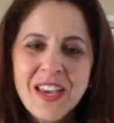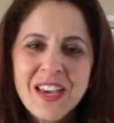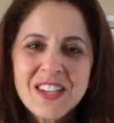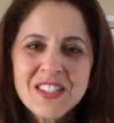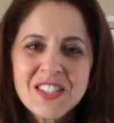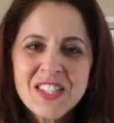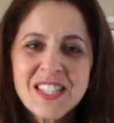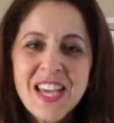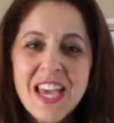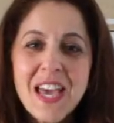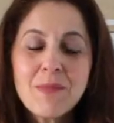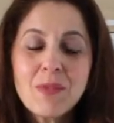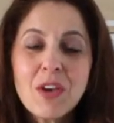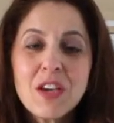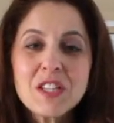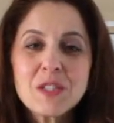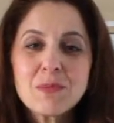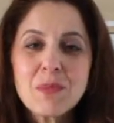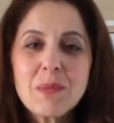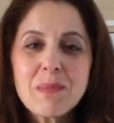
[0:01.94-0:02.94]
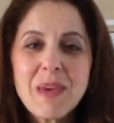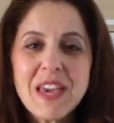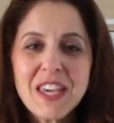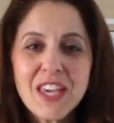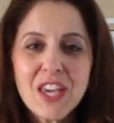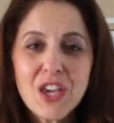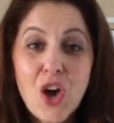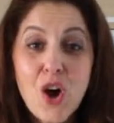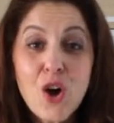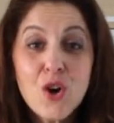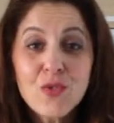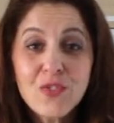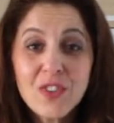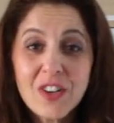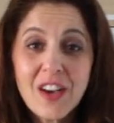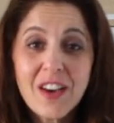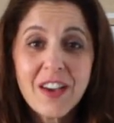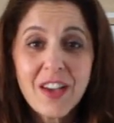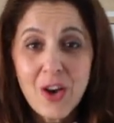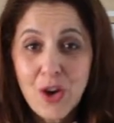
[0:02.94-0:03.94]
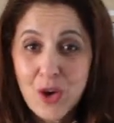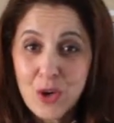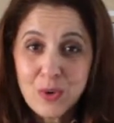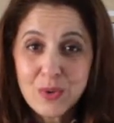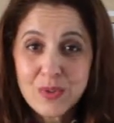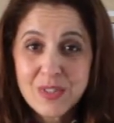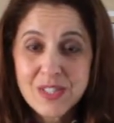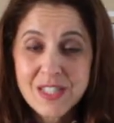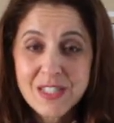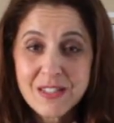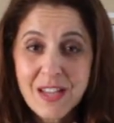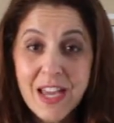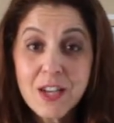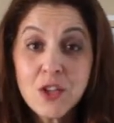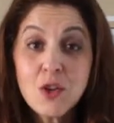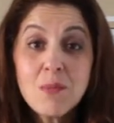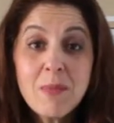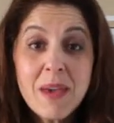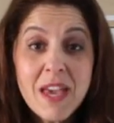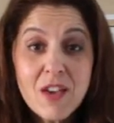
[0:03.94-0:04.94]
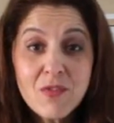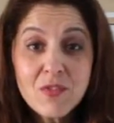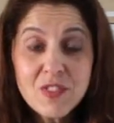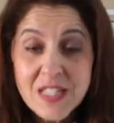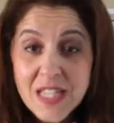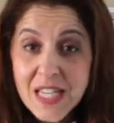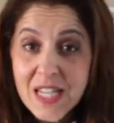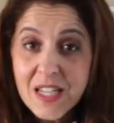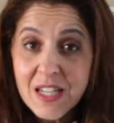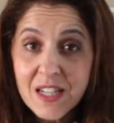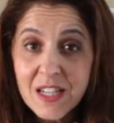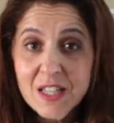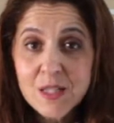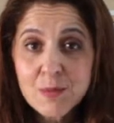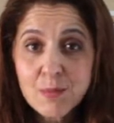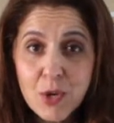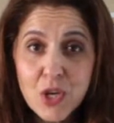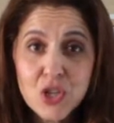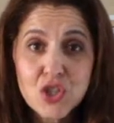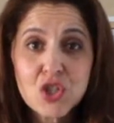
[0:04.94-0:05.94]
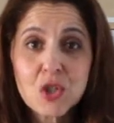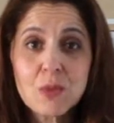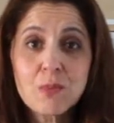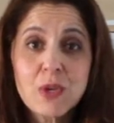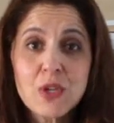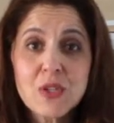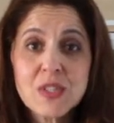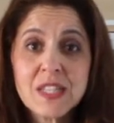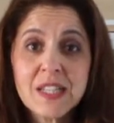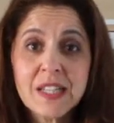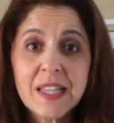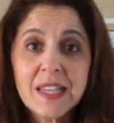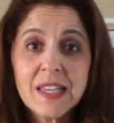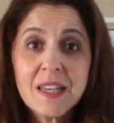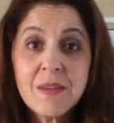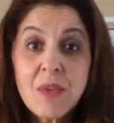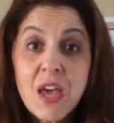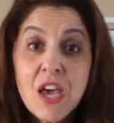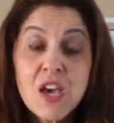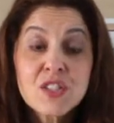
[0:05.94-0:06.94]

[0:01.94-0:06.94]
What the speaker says: Today I'm going to be making overnight oats, and you may have seen it as Bircher Muesli.